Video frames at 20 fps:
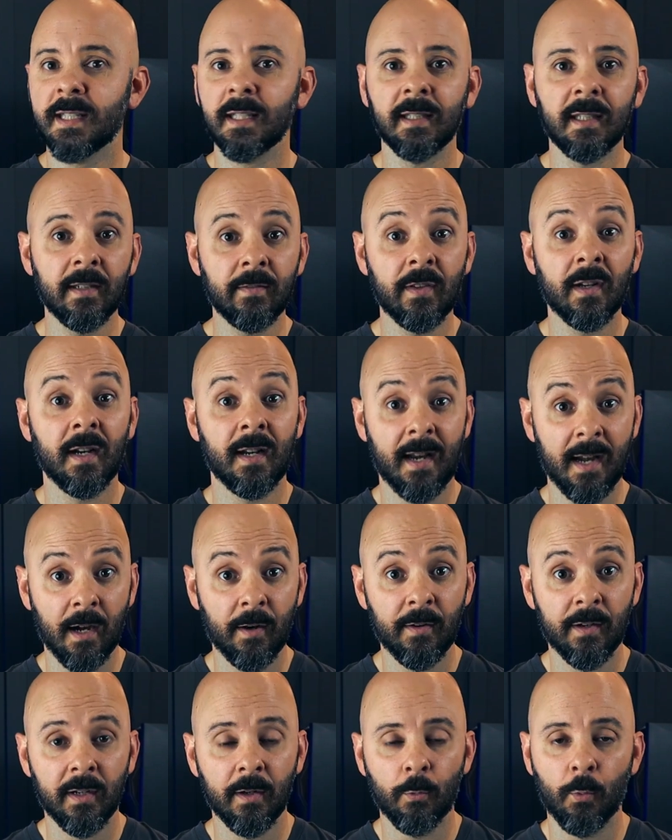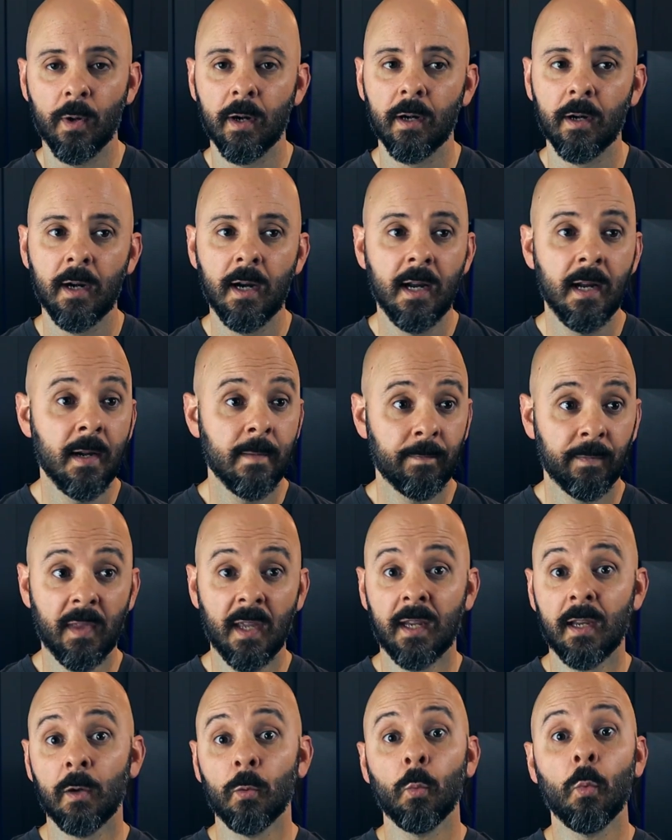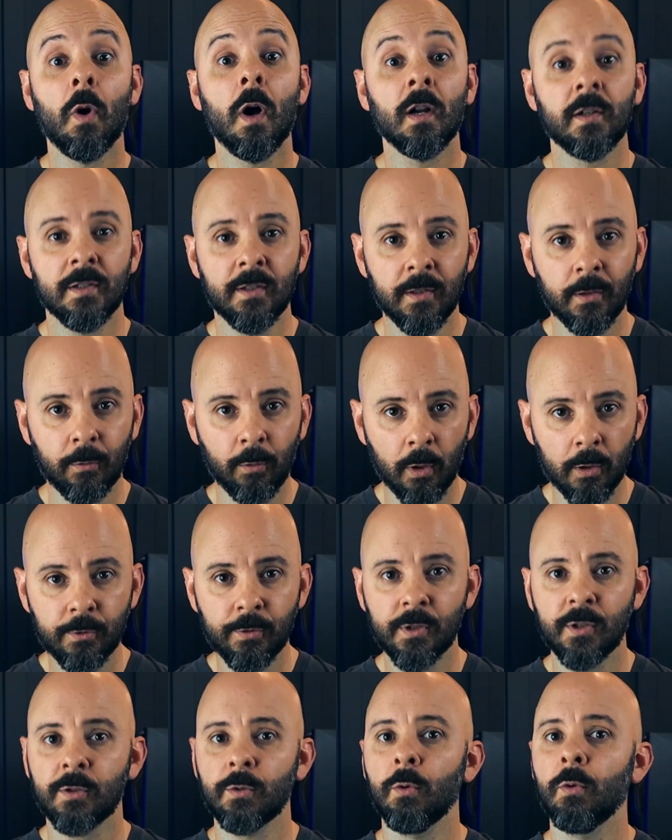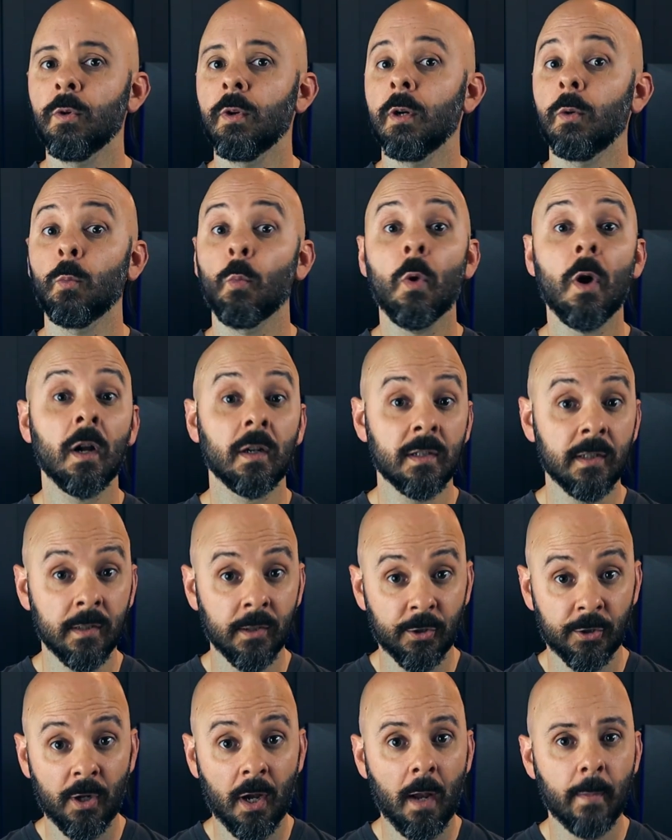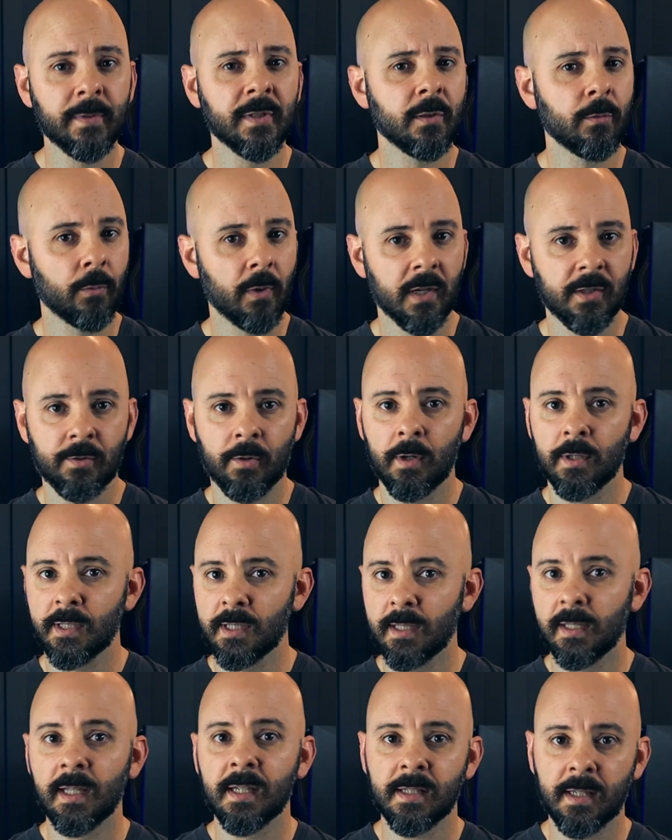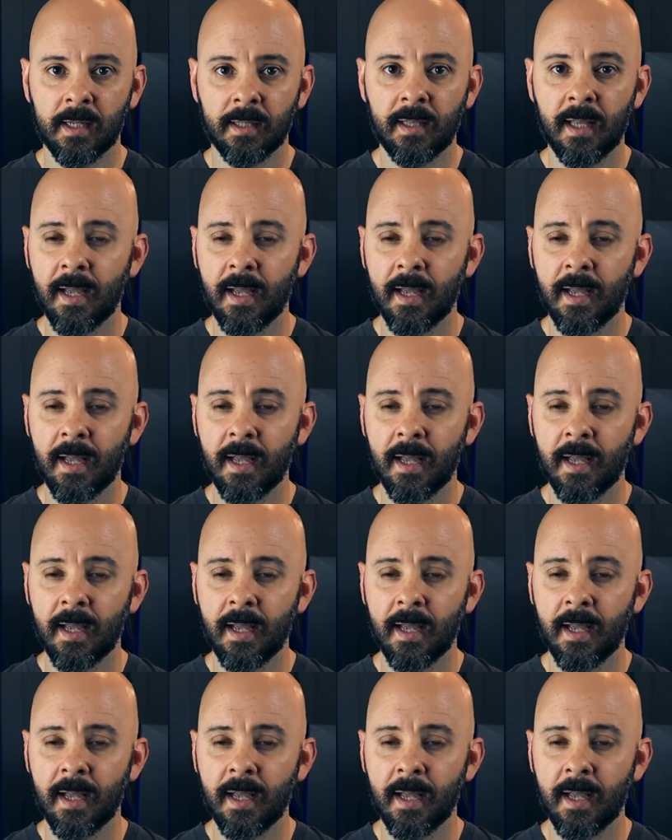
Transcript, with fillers: to live in an area where they can walk to the grocery store and walk to the shops and restaurants, things like